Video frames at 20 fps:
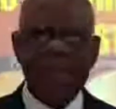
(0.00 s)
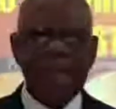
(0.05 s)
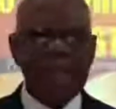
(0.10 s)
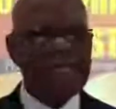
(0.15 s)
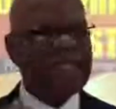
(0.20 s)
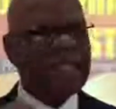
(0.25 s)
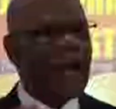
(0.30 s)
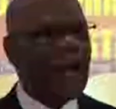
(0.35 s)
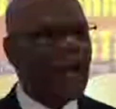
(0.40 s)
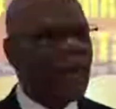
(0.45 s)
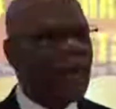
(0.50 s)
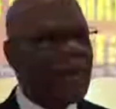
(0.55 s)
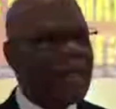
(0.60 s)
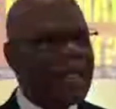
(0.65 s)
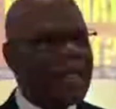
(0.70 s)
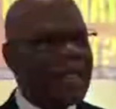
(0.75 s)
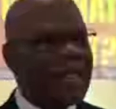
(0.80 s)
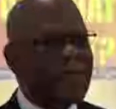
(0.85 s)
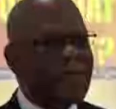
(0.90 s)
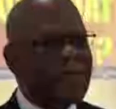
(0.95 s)
That is how
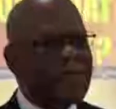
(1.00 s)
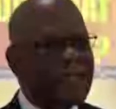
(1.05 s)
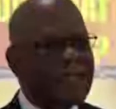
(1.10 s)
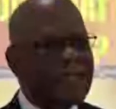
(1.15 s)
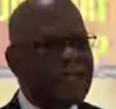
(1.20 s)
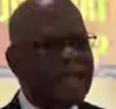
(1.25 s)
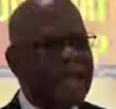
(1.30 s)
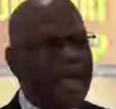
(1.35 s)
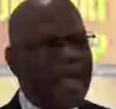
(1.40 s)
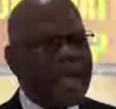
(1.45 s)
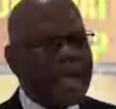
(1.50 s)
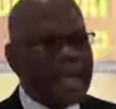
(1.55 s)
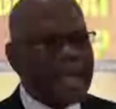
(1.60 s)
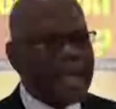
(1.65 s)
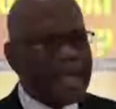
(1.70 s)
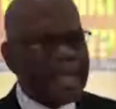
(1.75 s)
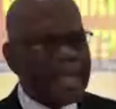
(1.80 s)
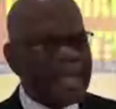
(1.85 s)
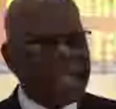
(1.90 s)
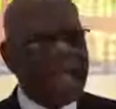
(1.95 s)
he gives us
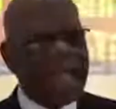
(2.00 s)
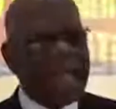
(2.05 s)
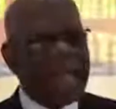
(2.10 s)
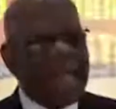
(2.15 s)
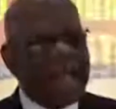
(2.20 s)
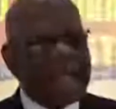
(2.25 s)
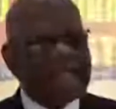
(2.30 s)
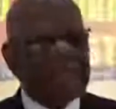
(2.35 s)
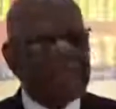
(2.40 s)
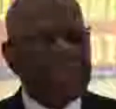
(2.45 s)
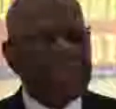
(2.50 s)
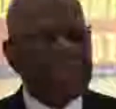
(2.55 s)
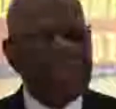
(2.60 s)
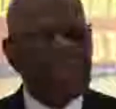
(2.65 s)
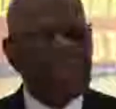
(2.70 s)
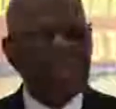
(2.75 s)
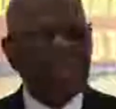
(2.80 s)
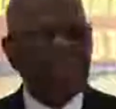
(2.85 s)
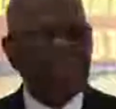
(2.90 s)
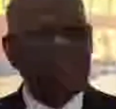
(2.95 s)
little
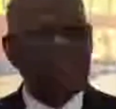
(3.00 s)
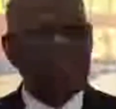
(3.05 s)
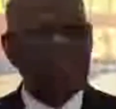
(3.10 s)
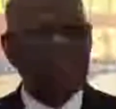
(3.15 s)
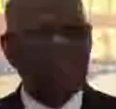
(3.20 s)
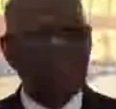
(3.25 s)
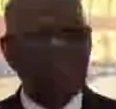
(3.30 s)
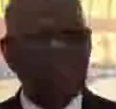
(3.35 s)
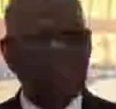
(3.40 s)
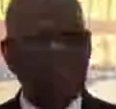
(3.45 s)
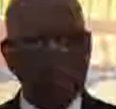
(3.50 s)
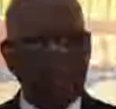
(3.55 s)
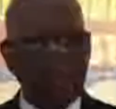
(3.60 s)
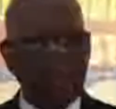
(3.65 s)
explanations